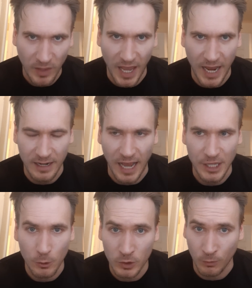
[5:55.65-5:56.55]
And I
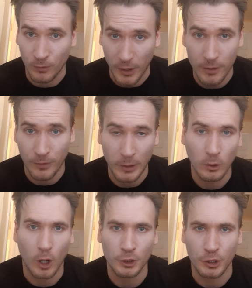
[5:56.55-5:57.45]
used very, very
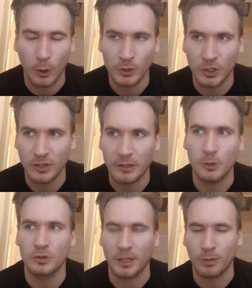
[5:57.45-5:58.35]
large doses. I'd
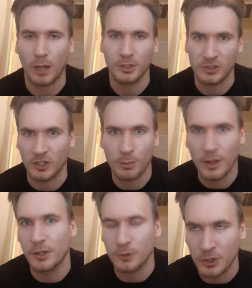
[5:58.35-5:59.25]
use like probably six
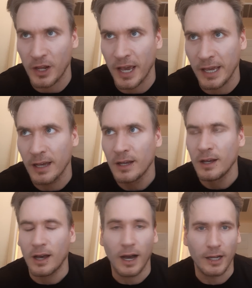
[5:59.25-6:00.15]
milliliters a day,
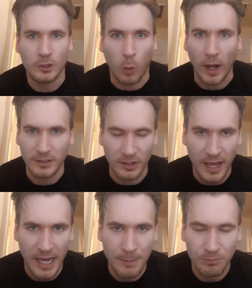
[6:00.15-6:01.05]
uh, twice a
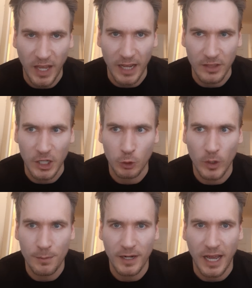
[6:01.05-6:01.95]
day. And the
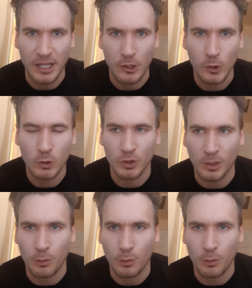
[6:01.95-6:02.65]
treatment I used was the